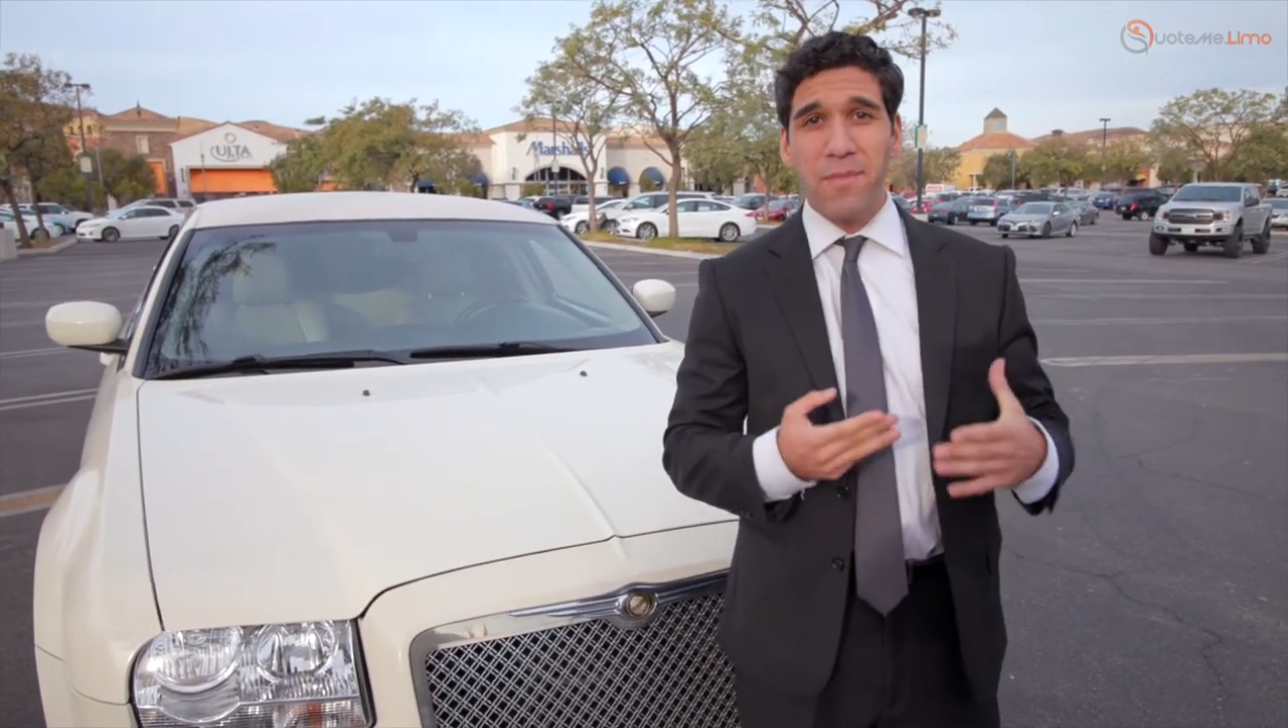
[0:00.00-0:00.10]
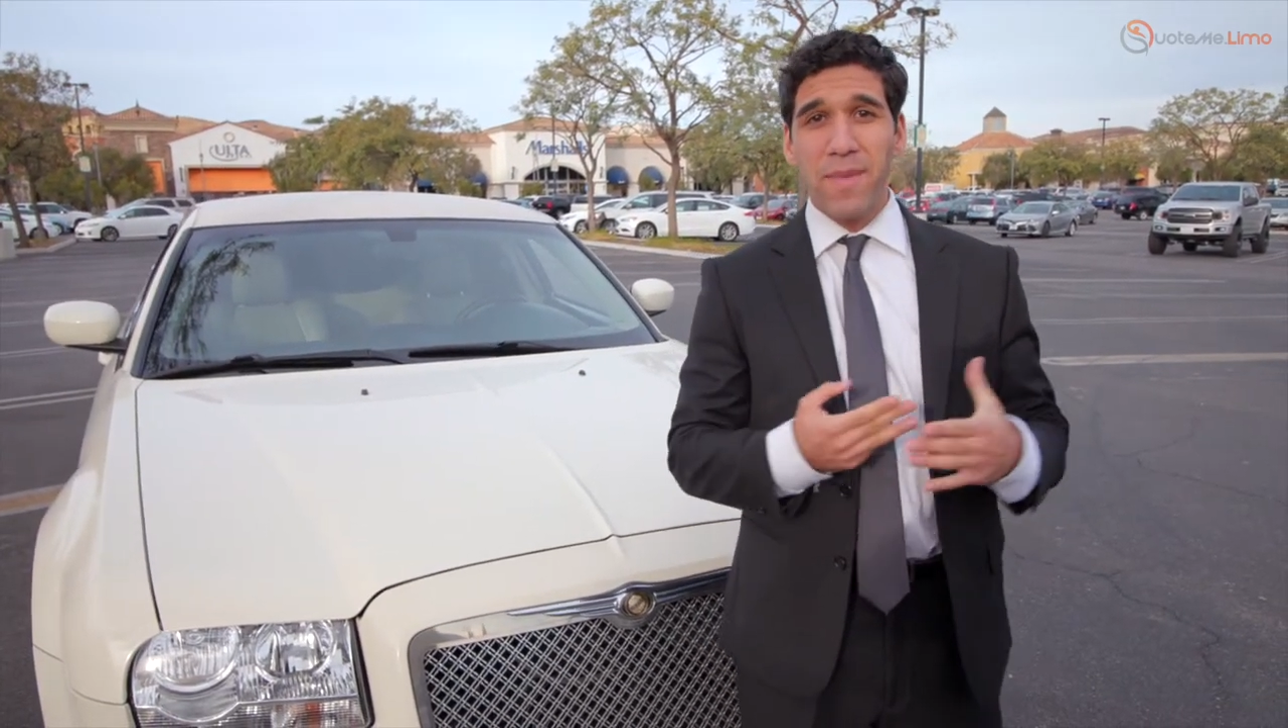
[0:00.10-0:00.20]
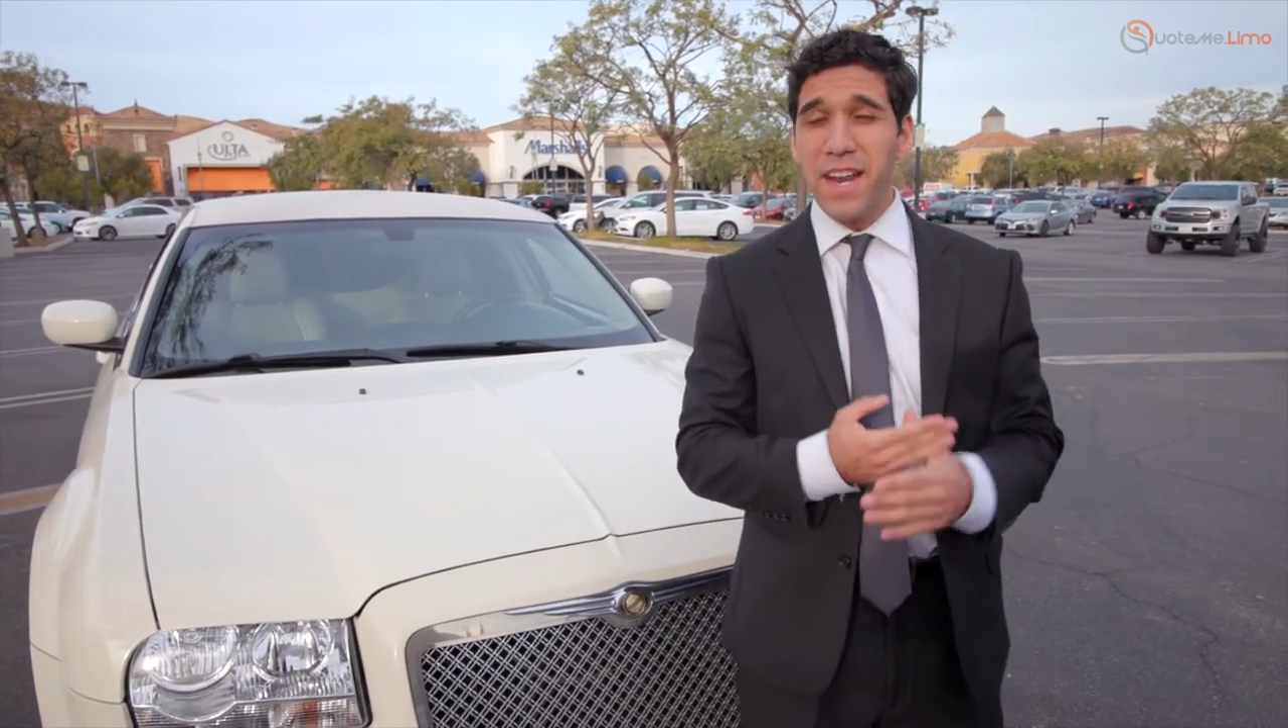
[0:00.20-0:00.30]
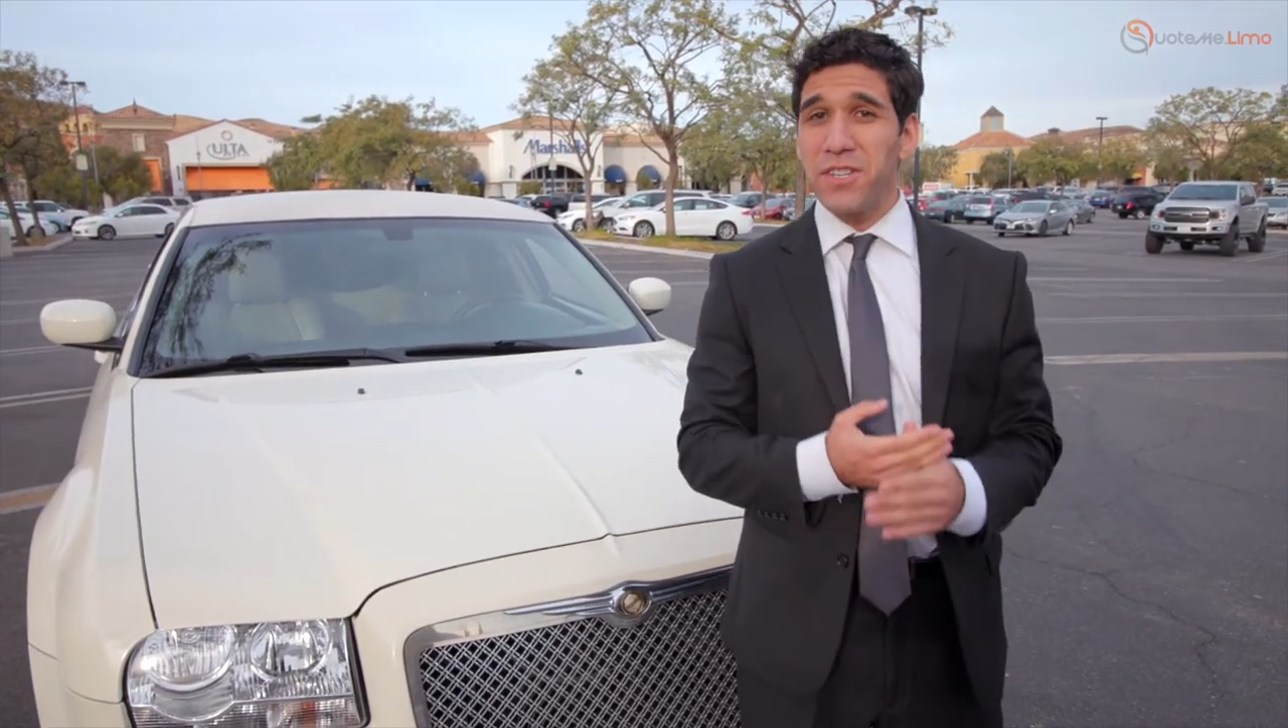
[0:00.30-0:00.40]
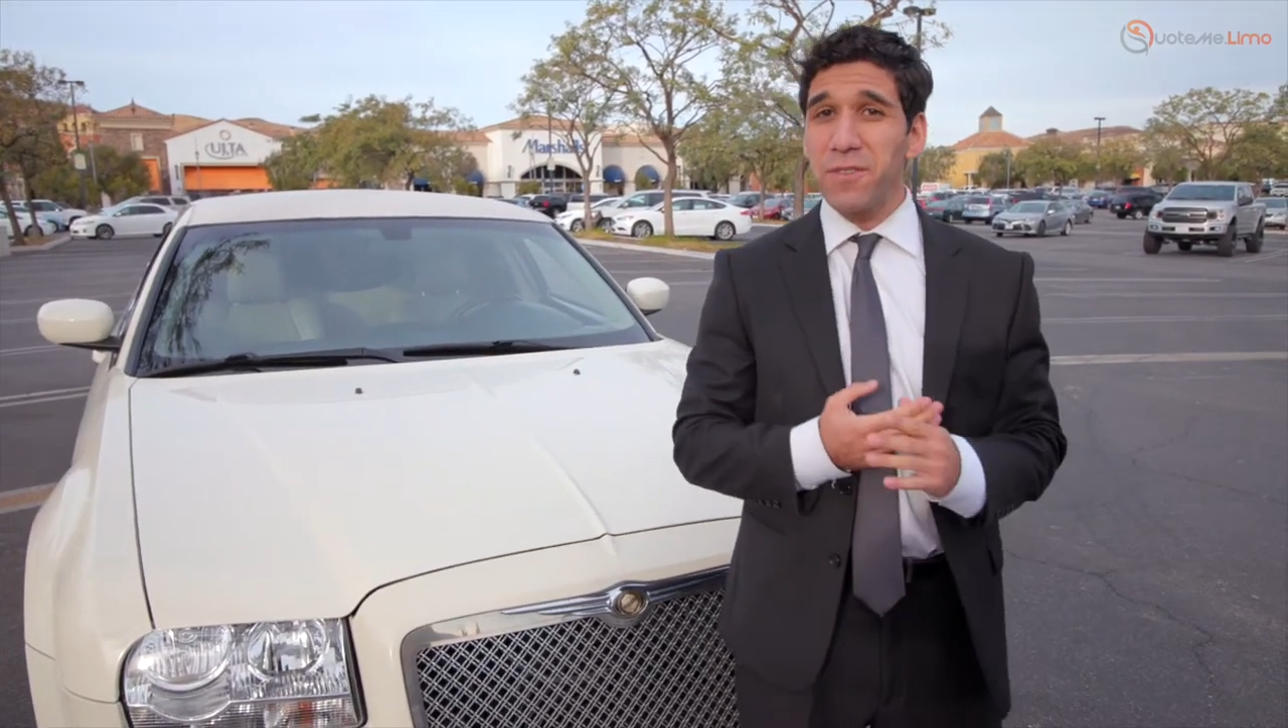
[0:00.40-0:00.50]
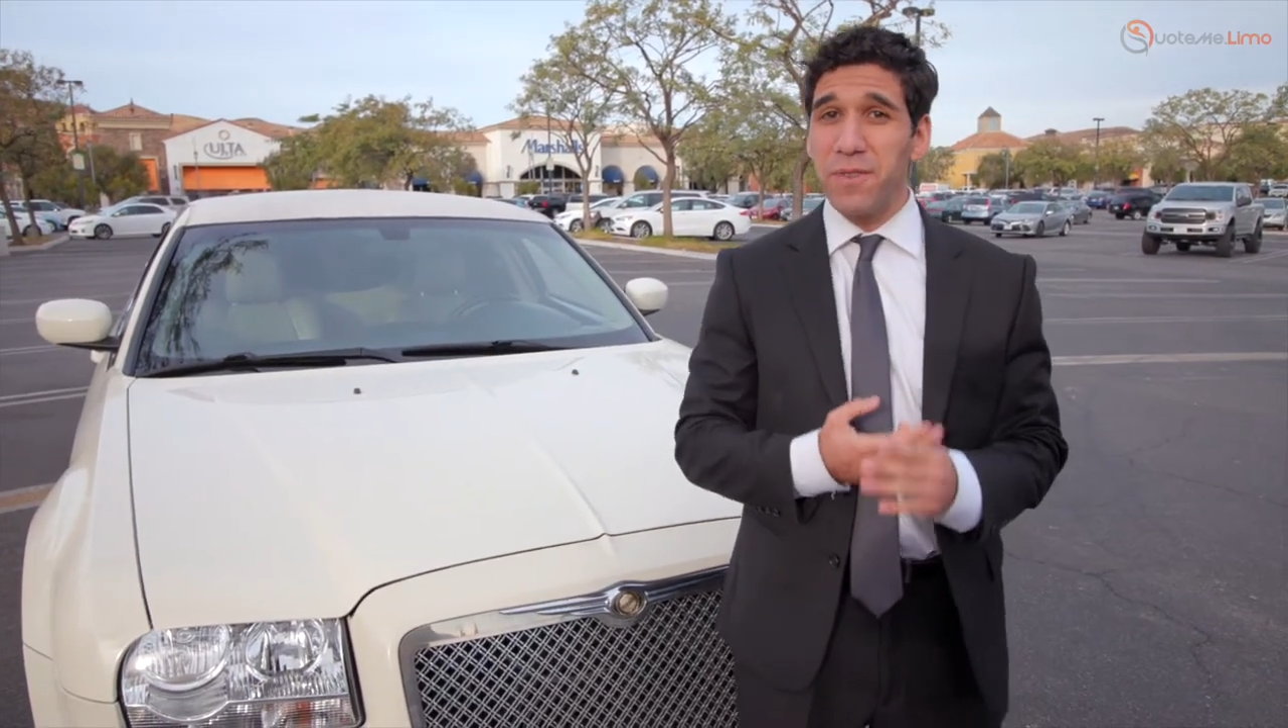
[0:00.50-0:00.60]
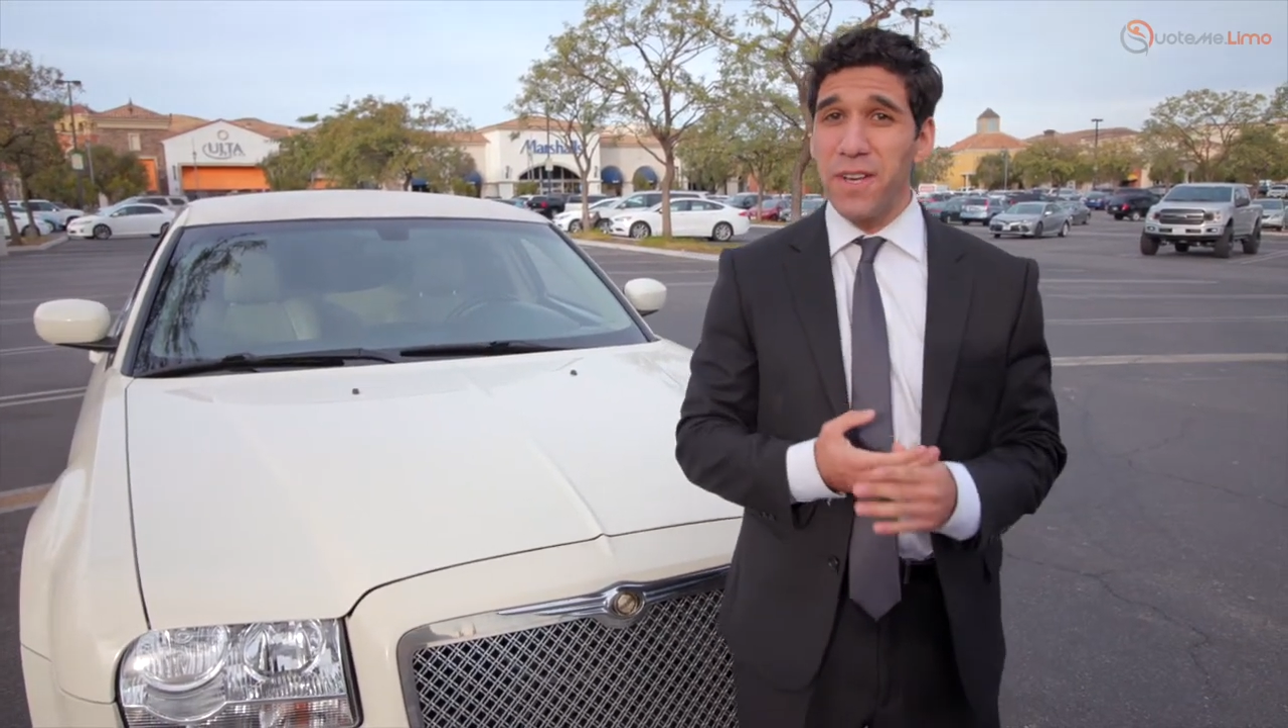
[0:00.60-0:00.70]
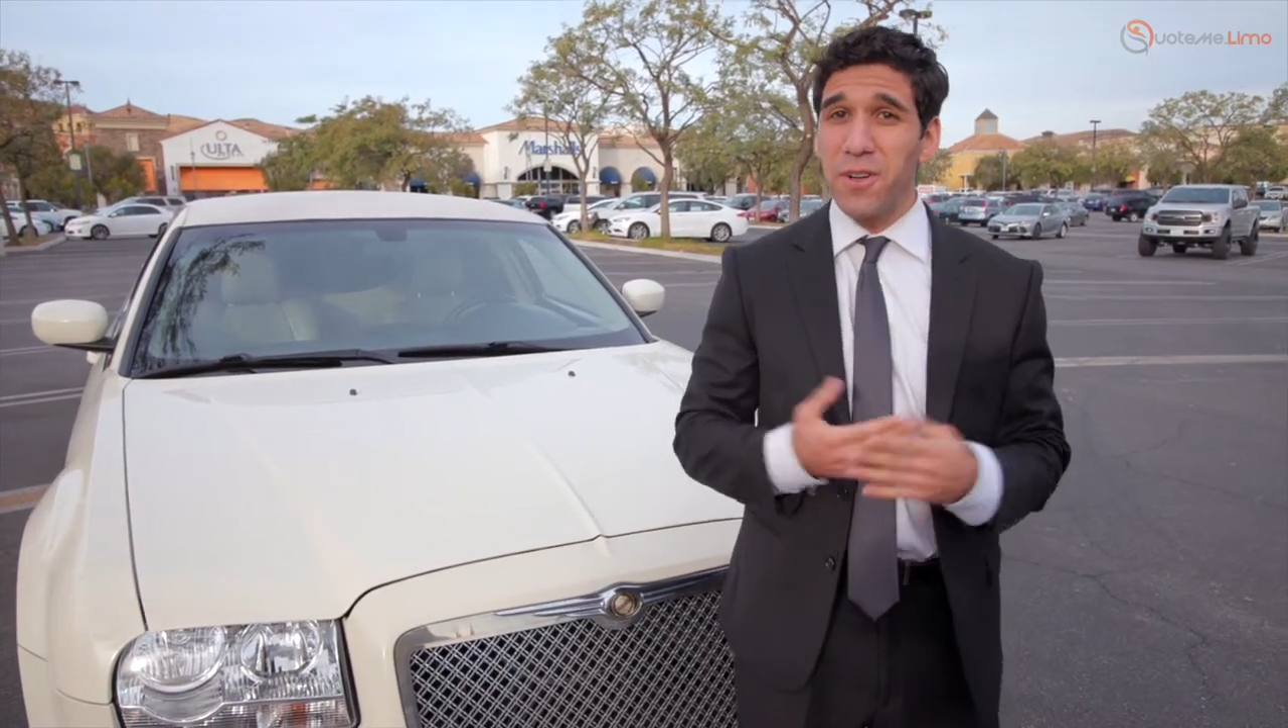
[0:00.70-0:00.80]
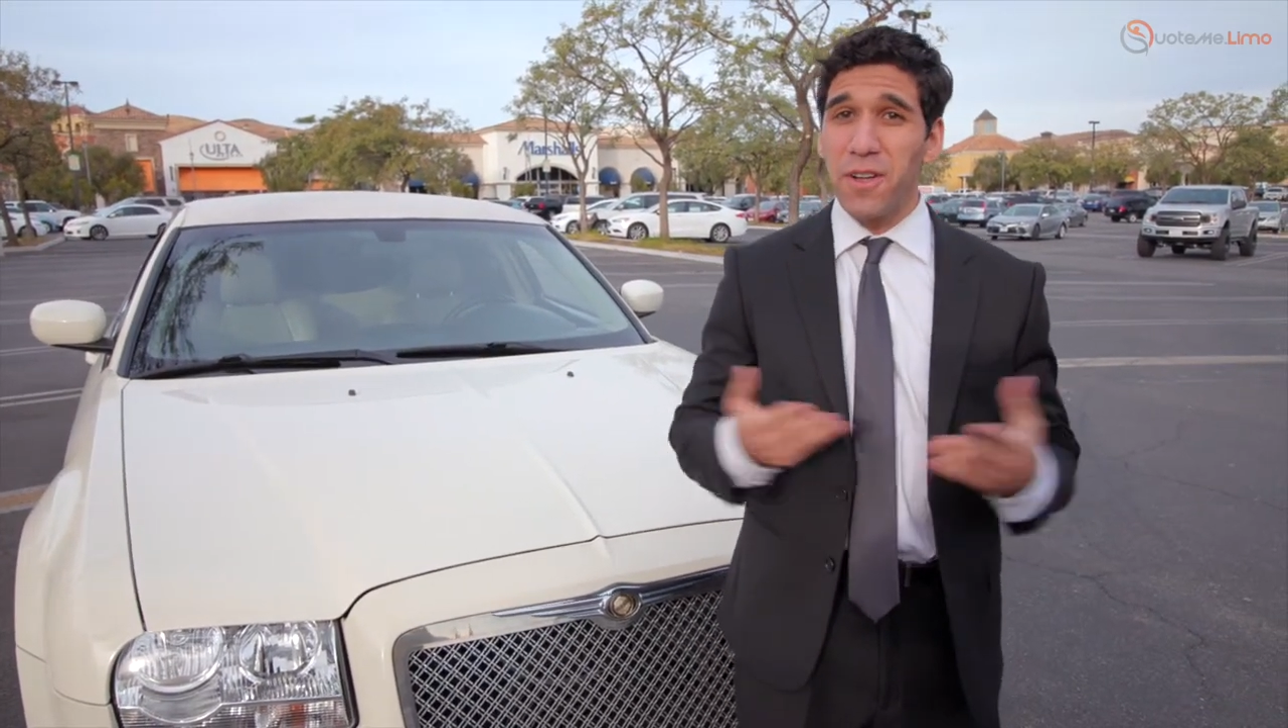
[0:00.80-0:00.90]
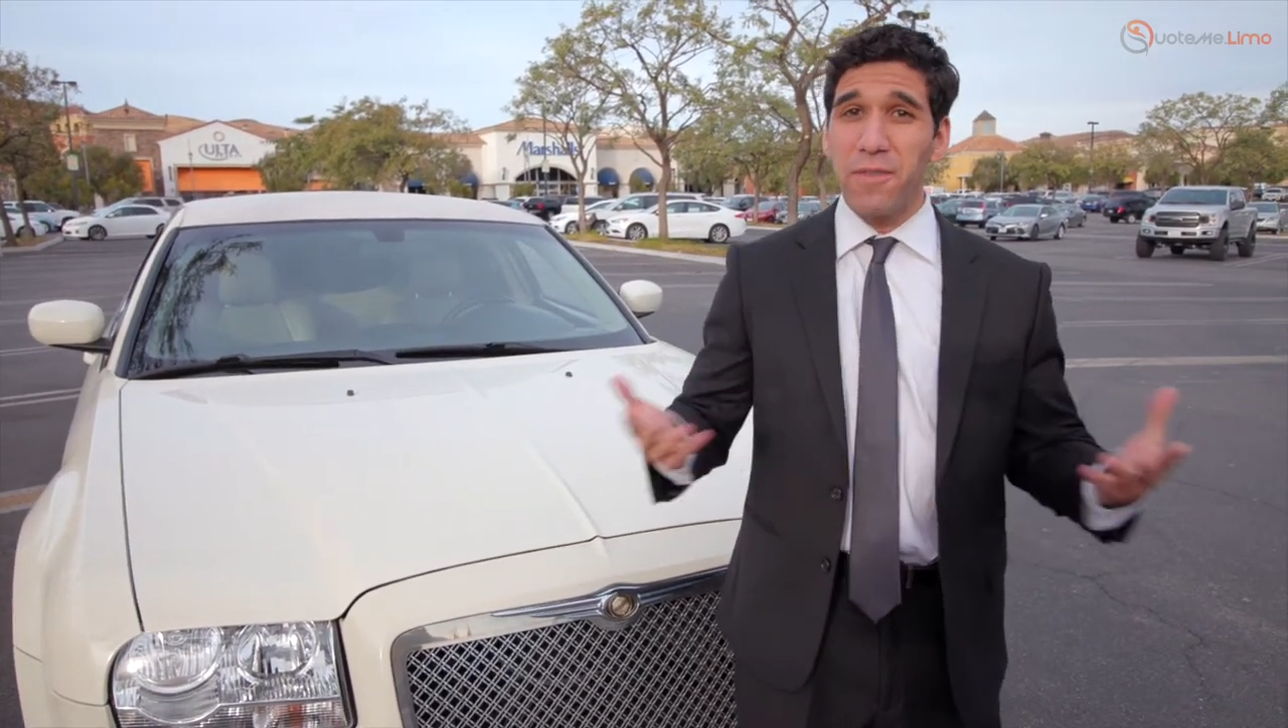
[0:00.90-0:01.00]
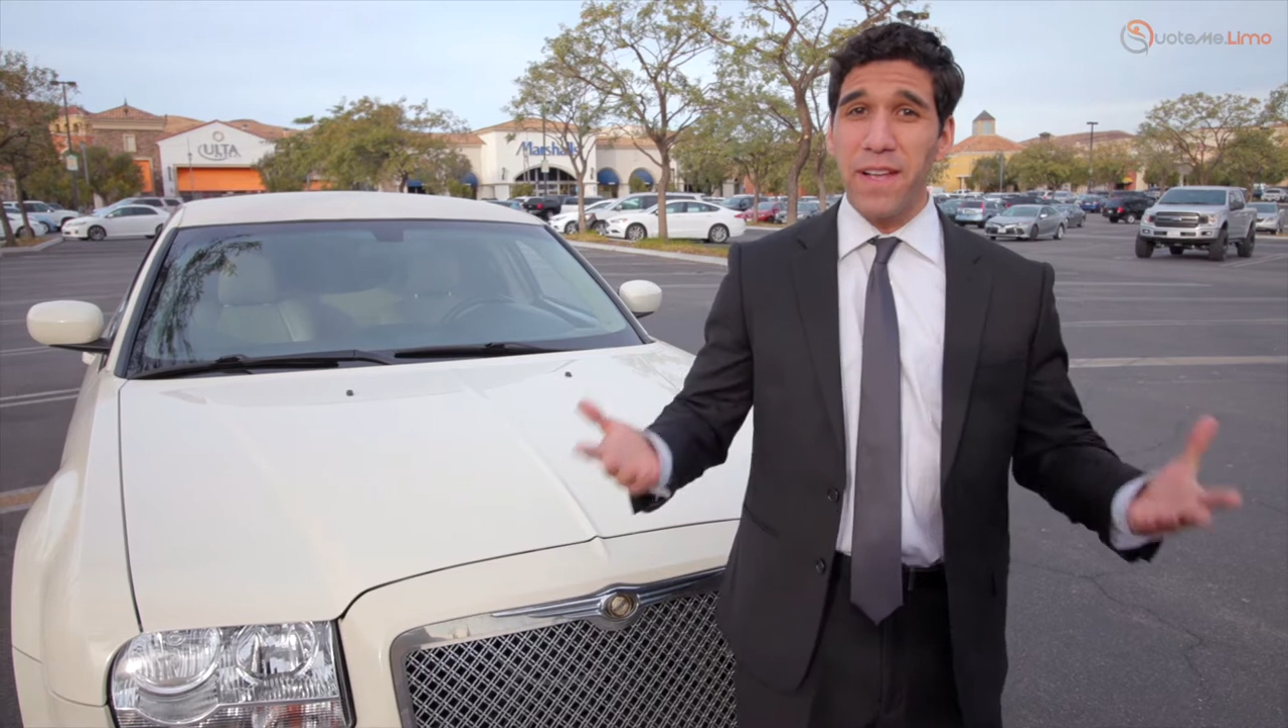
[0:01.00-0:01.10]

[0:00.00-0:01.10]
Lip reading: managing vehicle